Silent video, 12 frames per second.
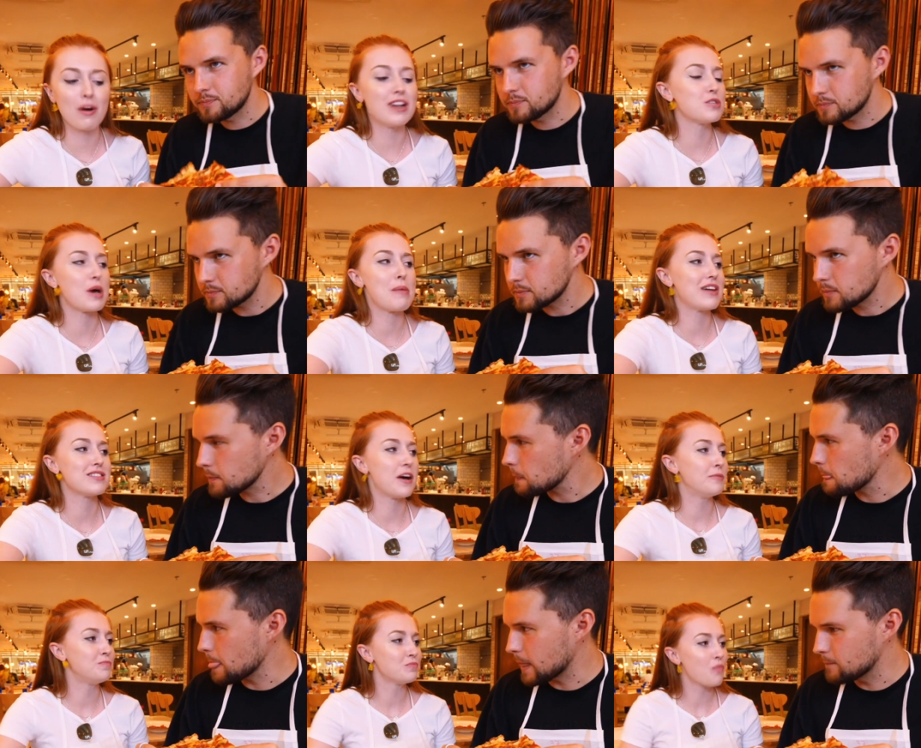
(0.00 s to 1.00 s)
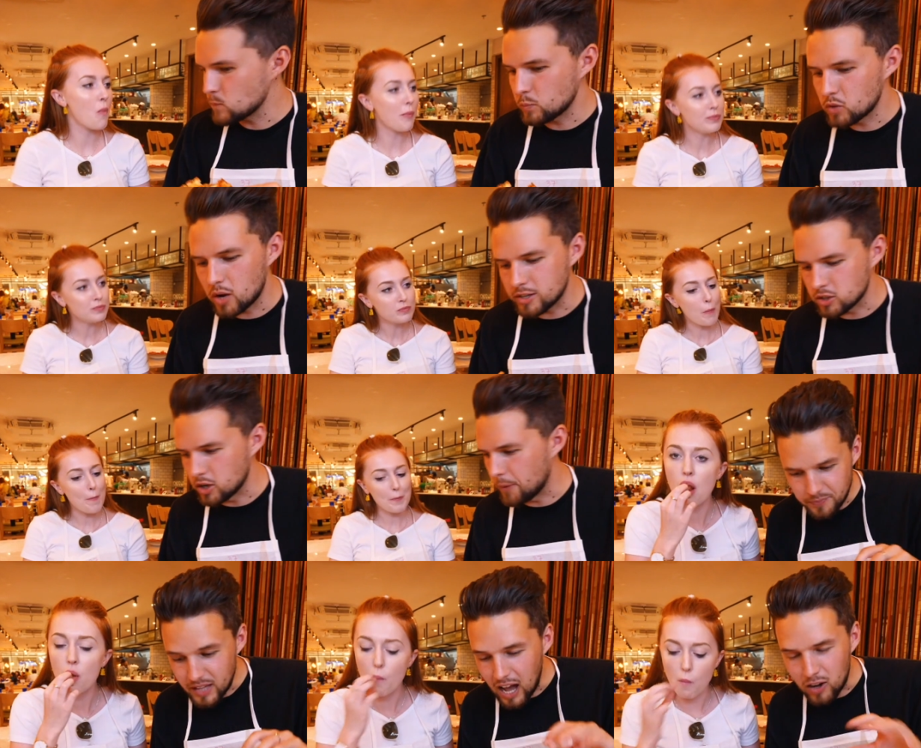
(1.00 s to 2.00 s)
Speaker 1: Mine's way better.
Speaker 2: No, it's
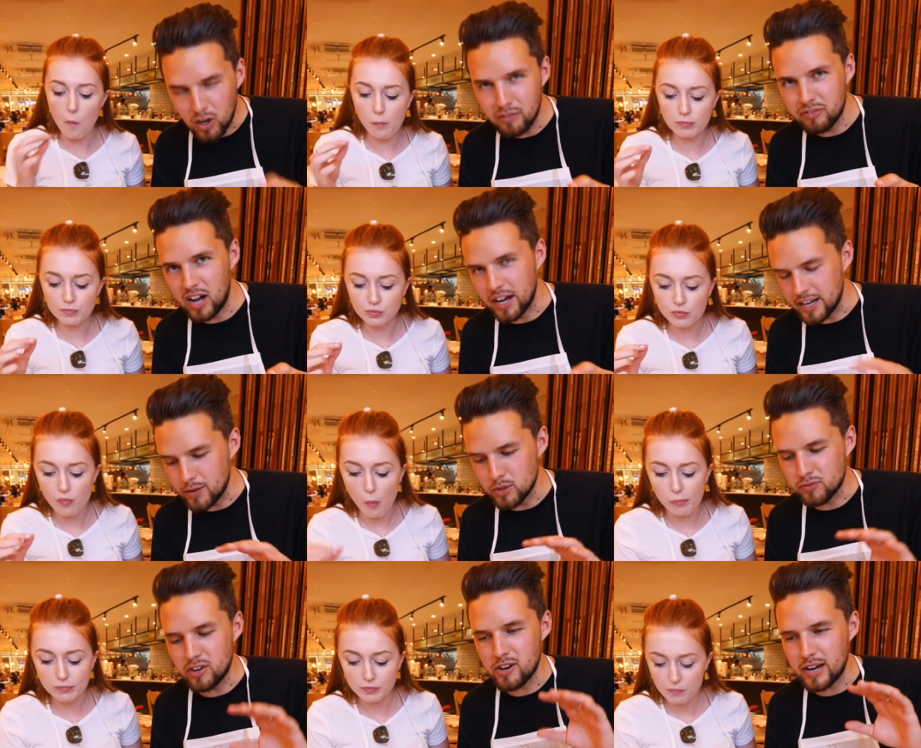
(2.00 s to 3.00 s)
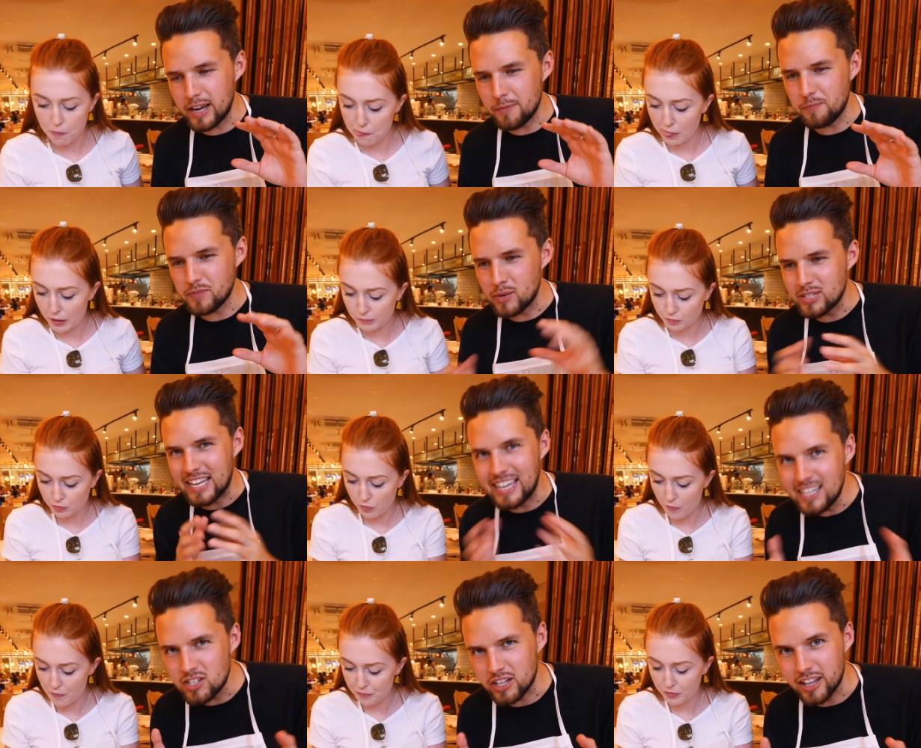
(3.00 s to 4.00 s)
not. A lot of fun. It was very, it was
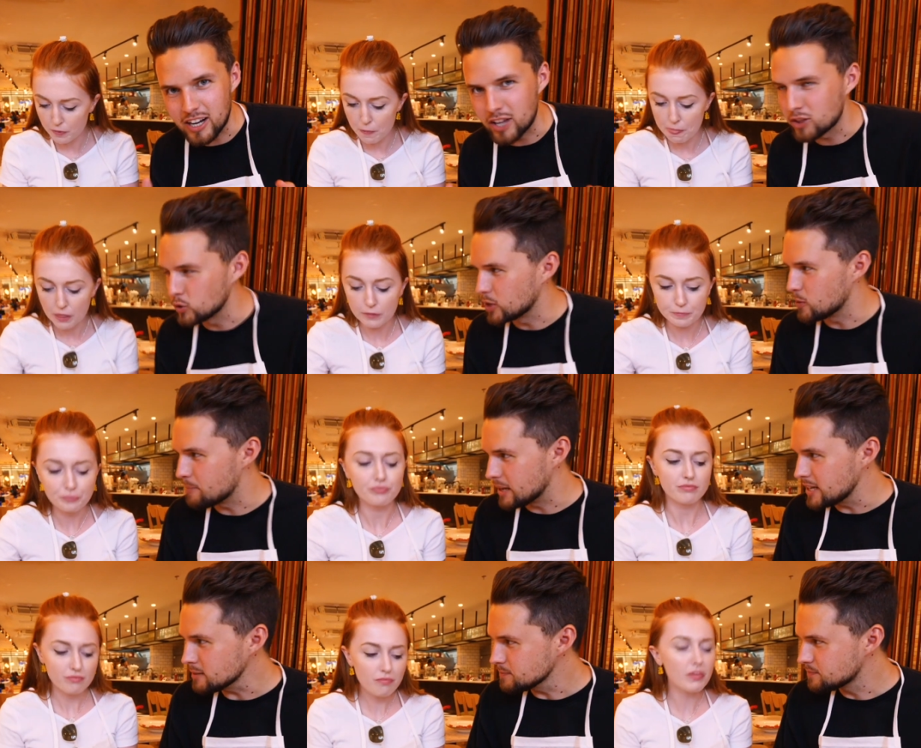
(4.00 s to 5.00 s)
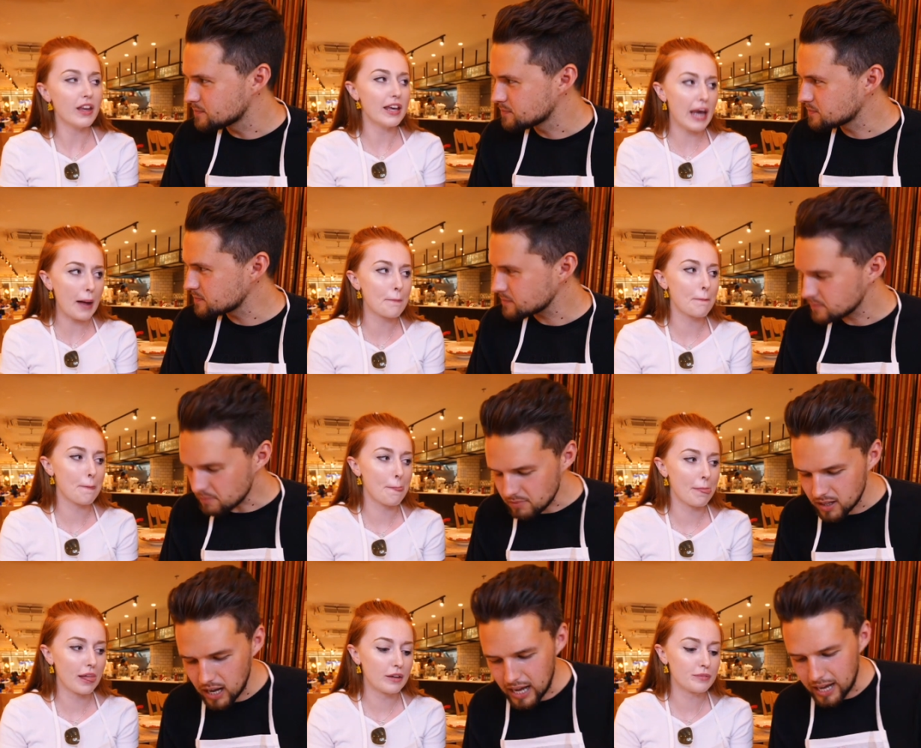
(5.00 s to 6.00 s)
easier than I thought it would be.
Speaker 1: Yeah.
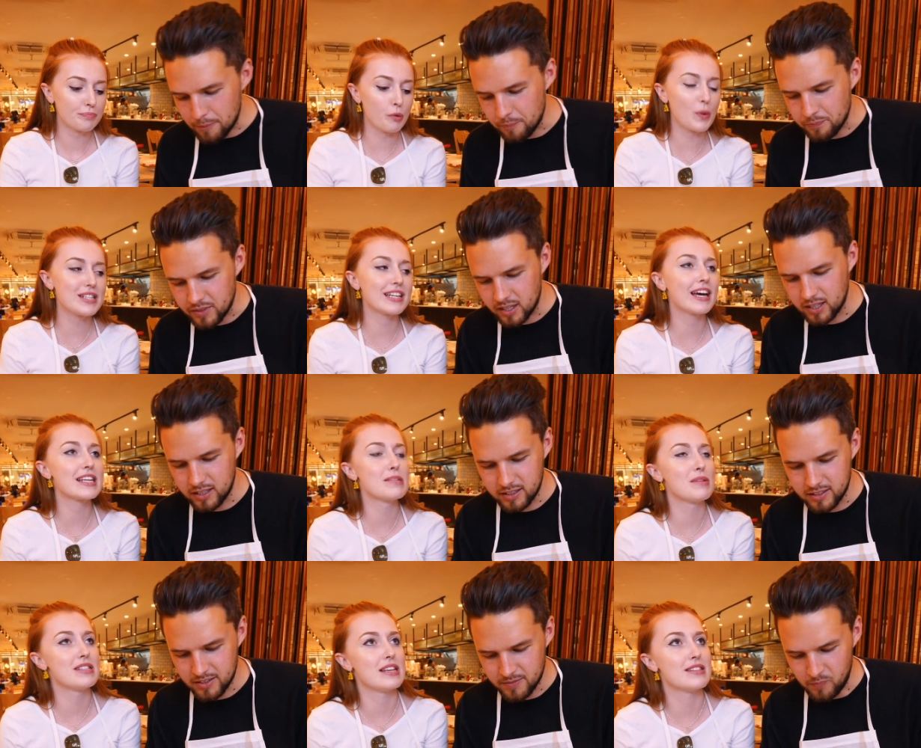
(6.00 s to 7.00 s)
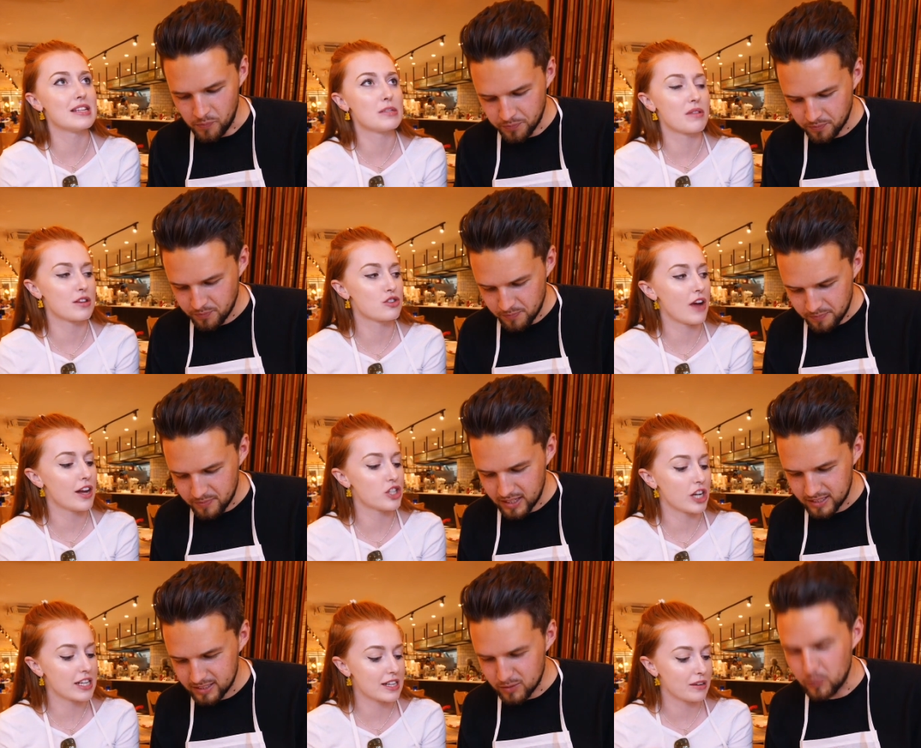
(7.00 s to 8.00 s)
Speaker 2: Um,
Speaker 1: but we did get some assistance with the
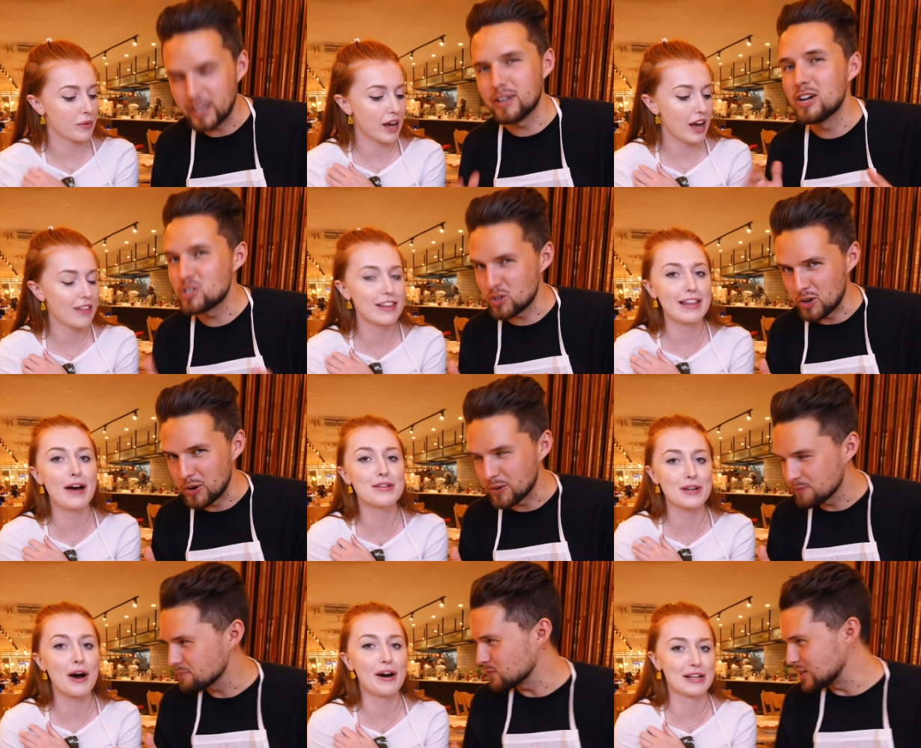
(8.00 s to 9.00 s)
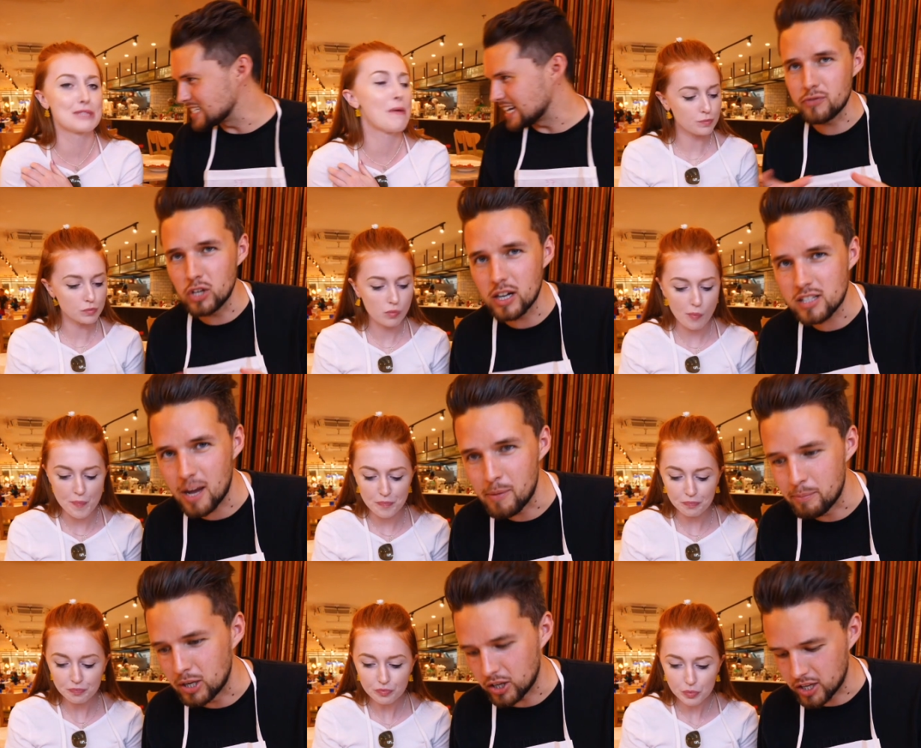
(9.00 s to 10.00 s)
stretching. Didn't
Speaker 2: we, we? I true. think that was the hardest. We did. If you guys come
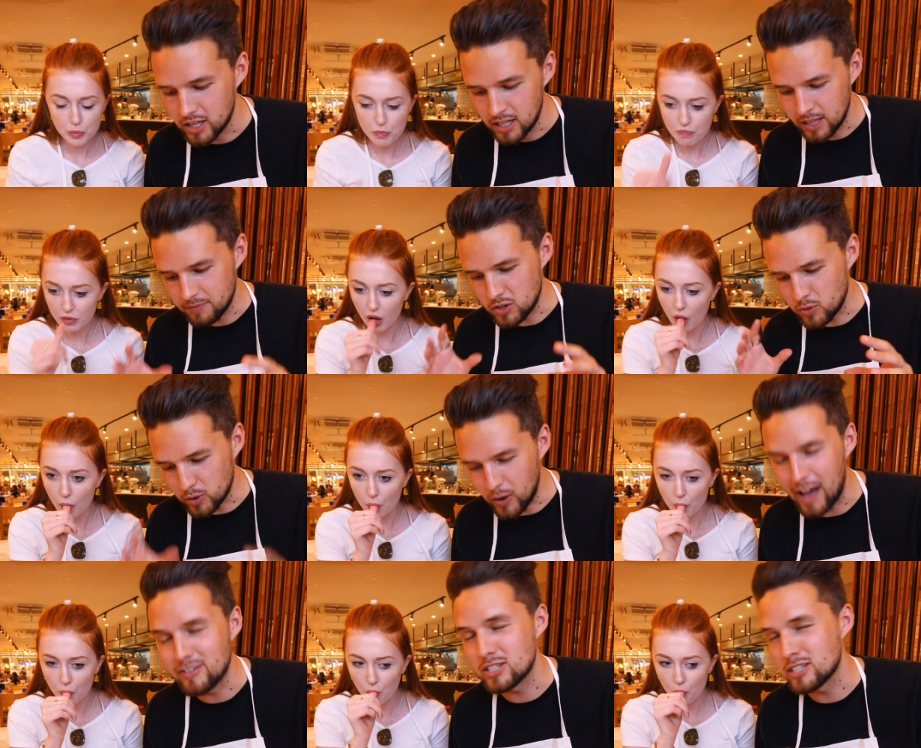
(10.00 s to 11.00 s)
and book, you will have